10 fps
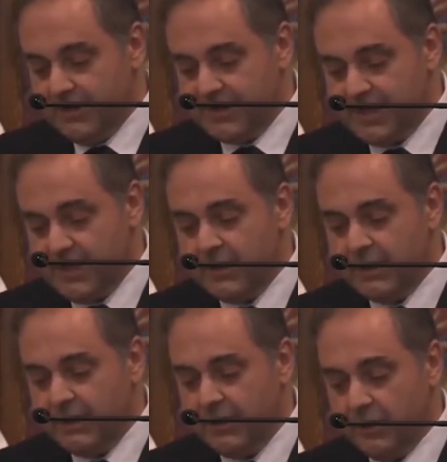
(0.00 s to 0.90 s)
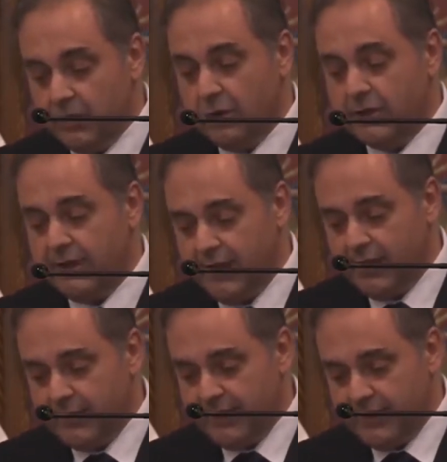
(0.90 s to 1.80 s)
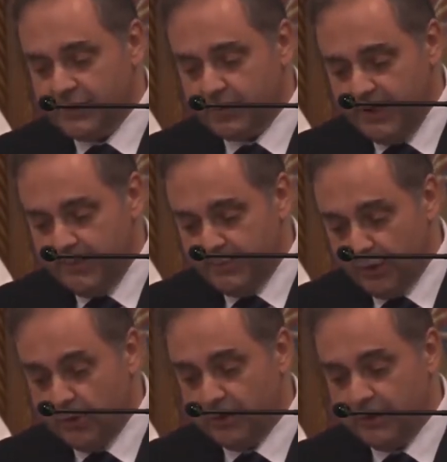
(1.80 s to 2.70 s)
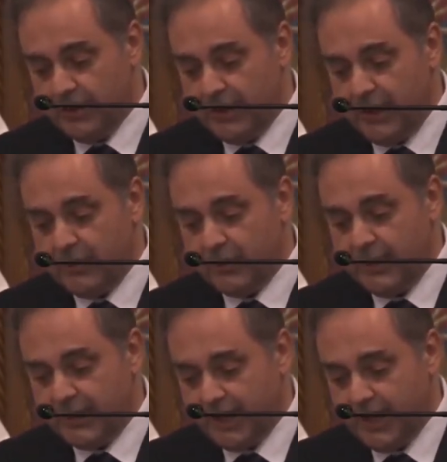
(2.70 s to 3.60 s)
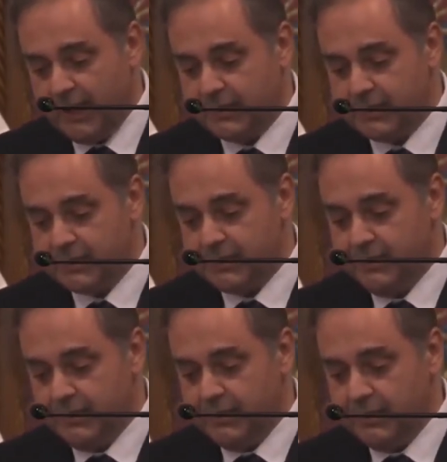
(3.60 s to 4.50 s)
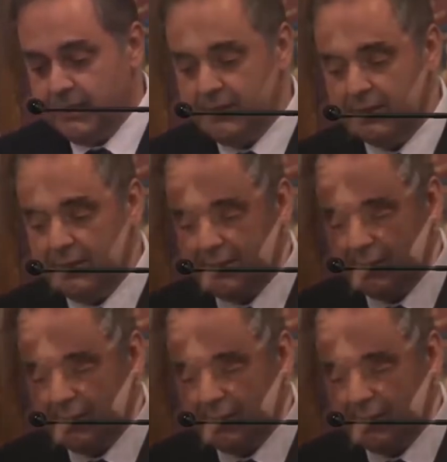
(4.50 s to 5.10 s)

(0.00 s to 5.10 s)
The seemingly ordinary is reborn and recast into